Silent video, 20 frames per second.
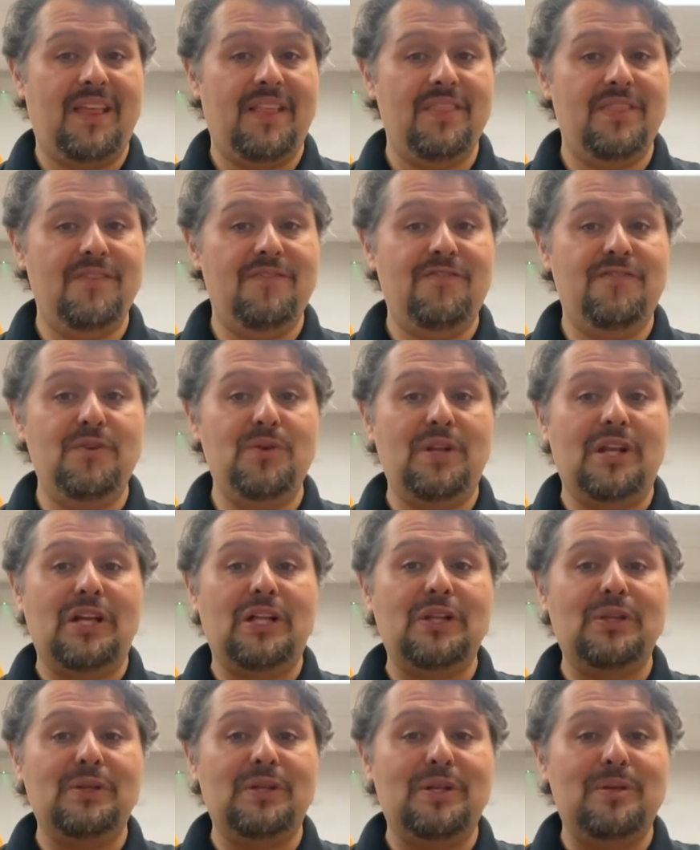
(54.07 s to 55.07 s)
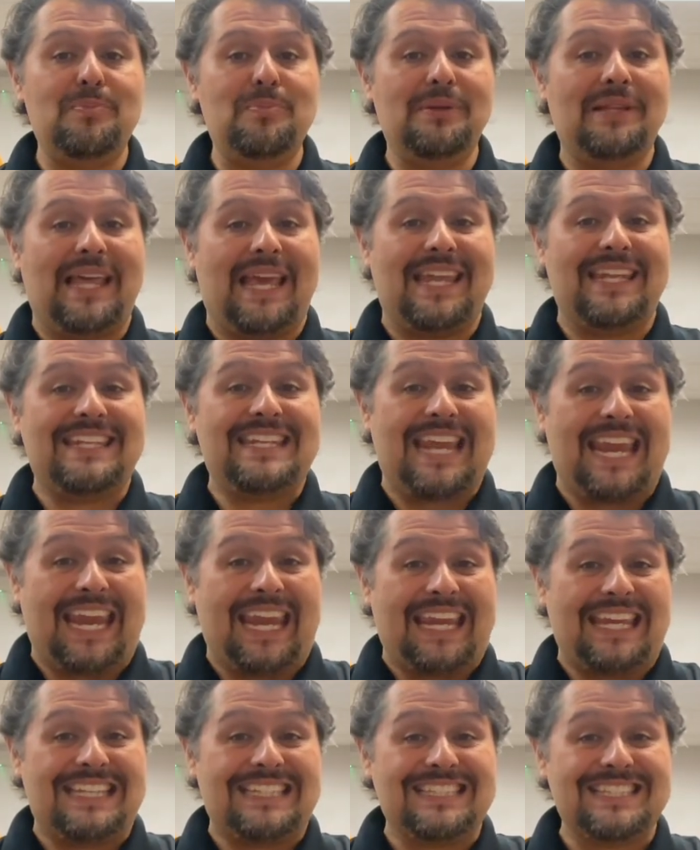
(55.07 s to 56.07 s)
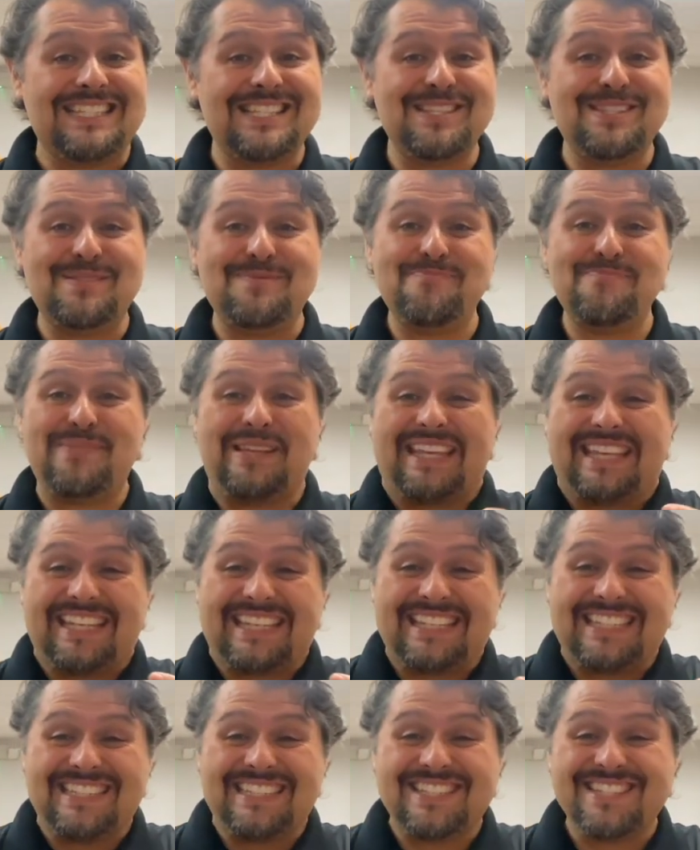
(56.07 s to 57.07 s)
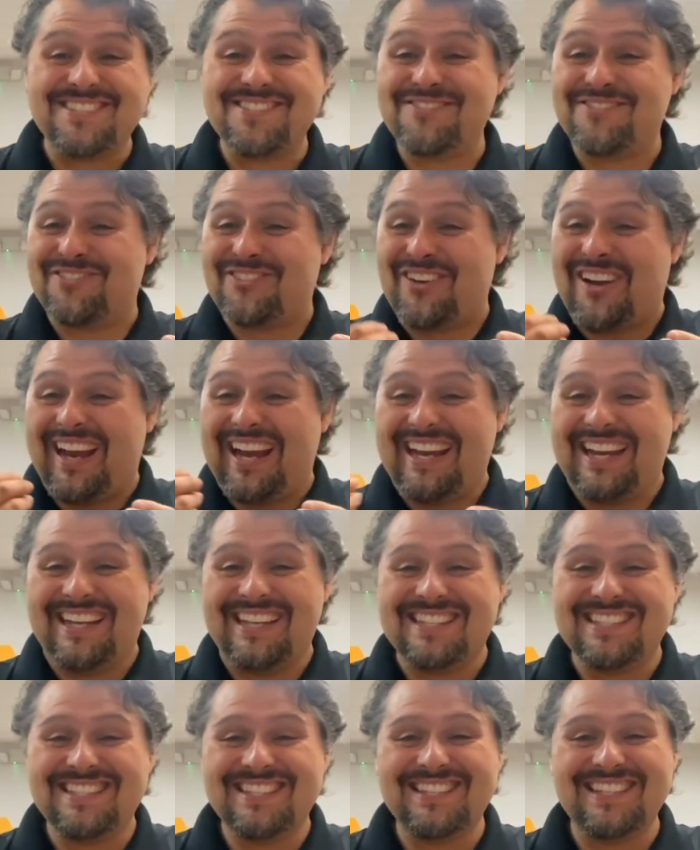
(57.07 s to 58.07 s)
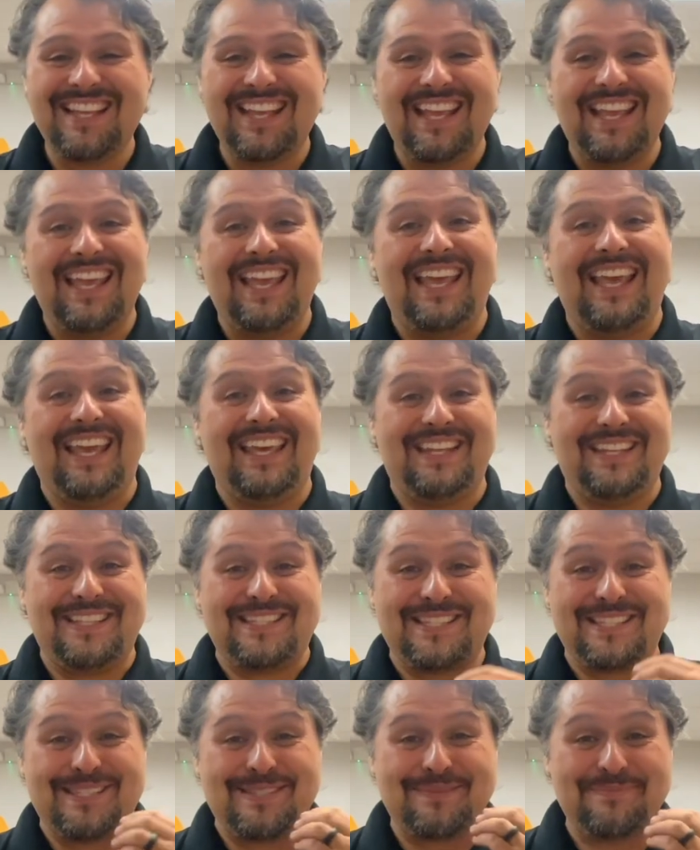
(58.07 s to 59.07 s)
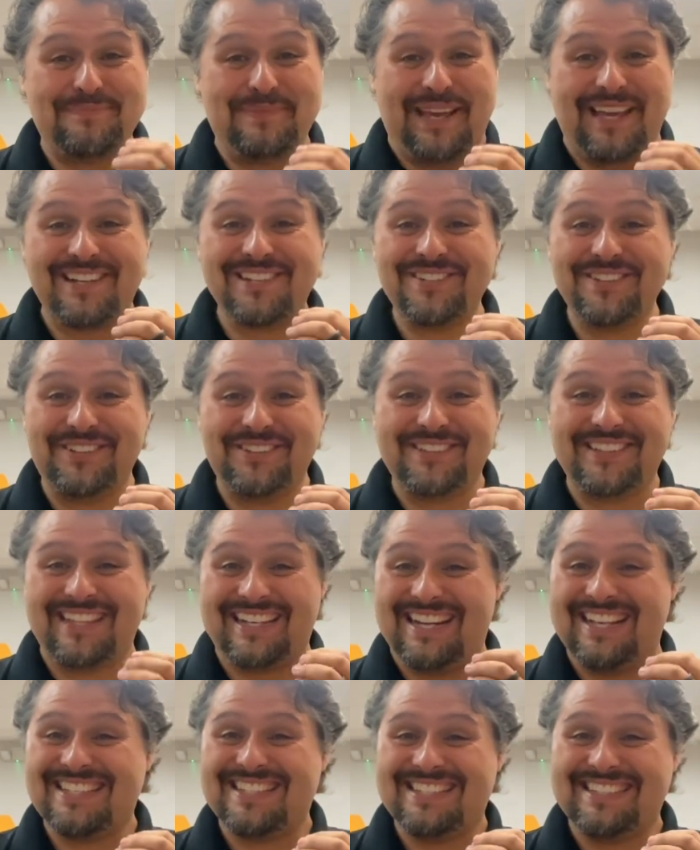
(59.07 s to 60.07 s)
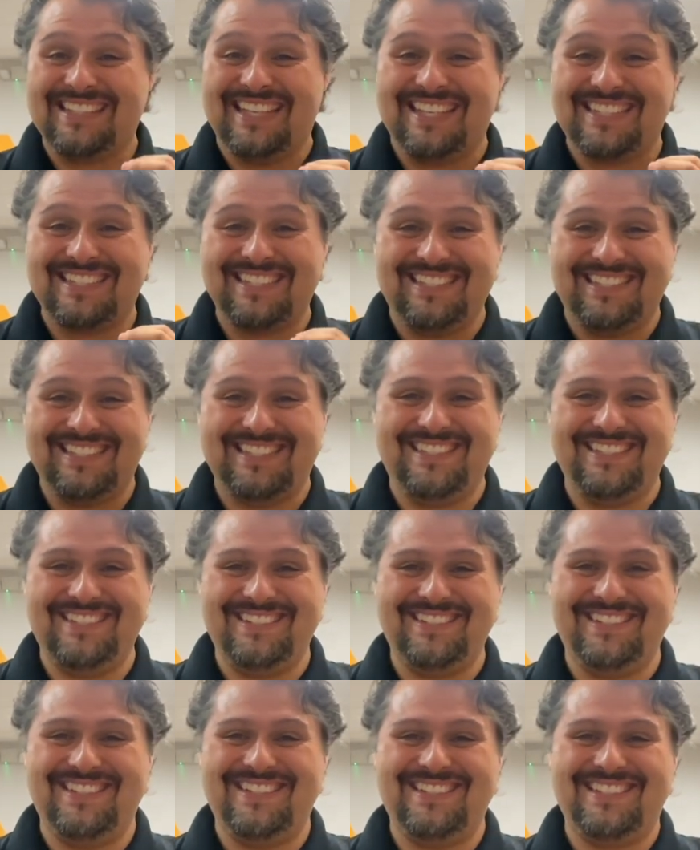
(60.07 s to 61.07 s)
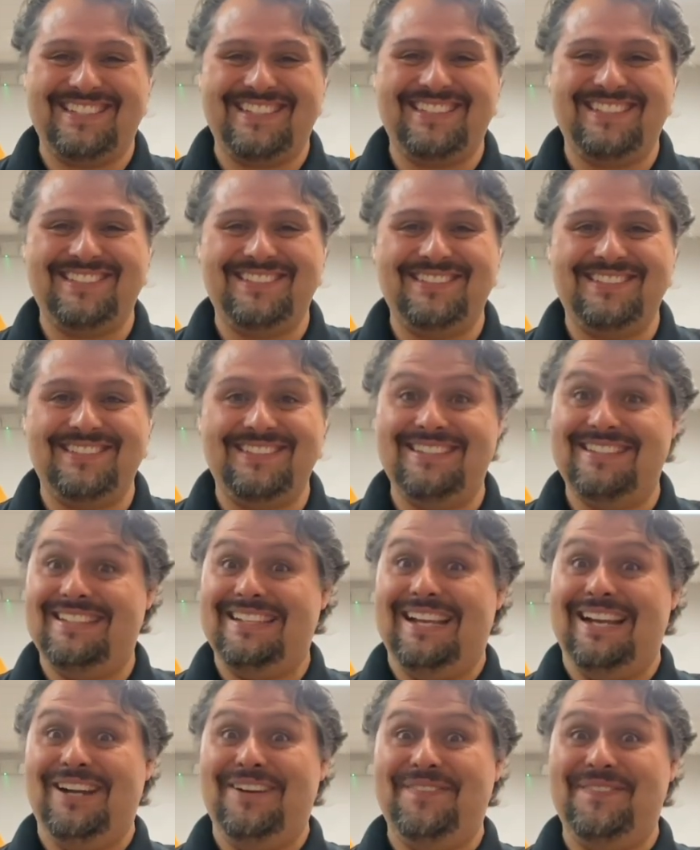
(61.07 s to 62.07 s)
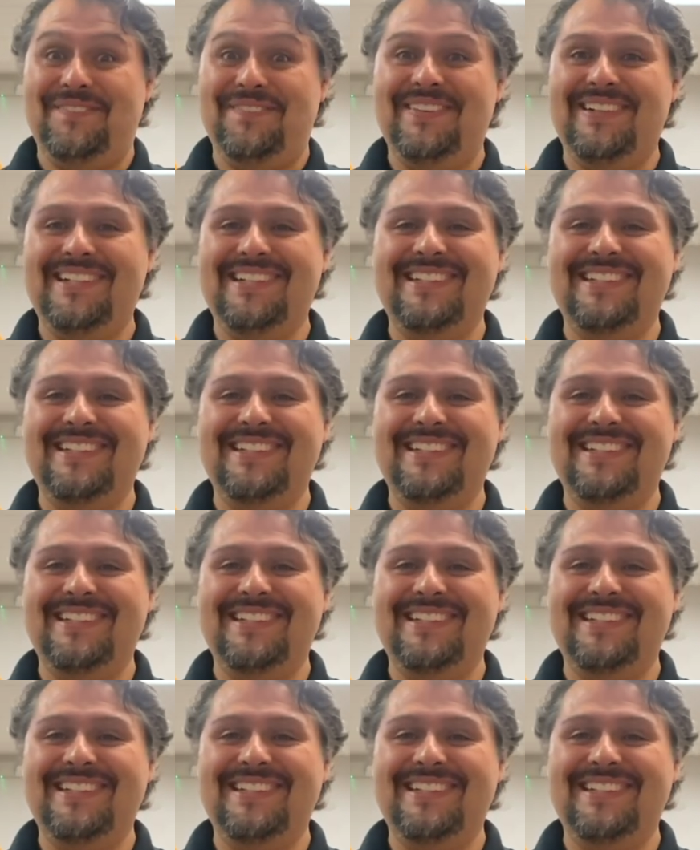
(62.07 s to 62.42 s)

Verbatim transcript: The food included plantains, beans, rice, and a special tres leches dessert. Yum.